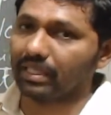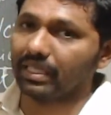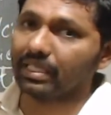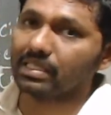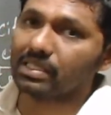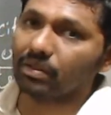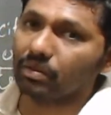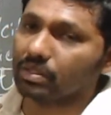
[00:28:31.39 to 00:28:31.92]

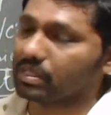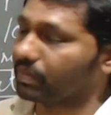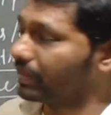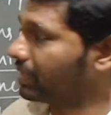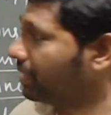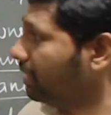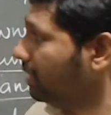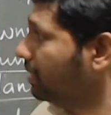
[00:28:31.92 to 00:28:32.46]
is used with
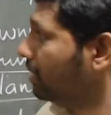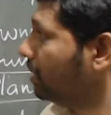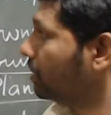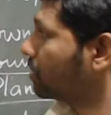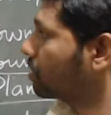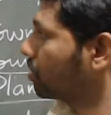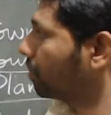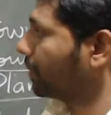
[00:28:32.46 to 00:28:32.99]
the
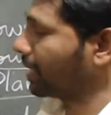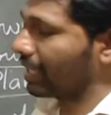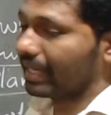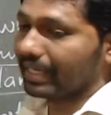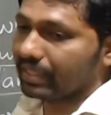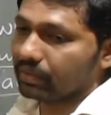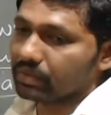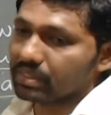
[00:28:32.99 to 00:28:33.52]

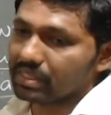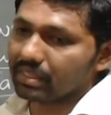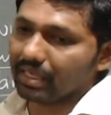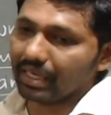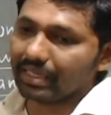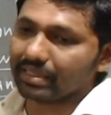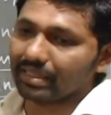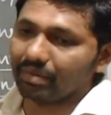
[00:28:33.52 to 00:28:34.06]
superlatives,
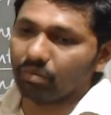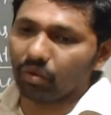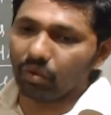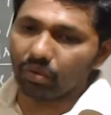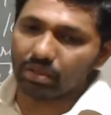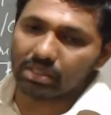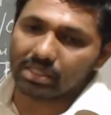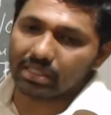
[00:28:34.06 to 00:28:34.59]
like the
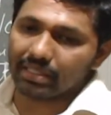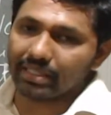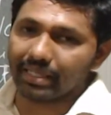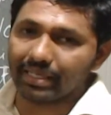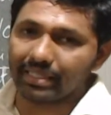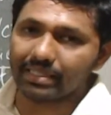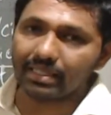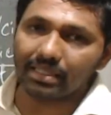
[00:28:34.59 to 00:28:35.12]
most, the
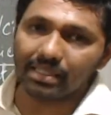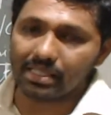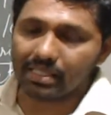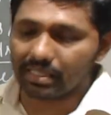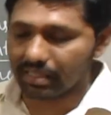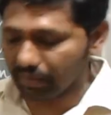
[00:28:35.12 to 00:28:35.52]
richest,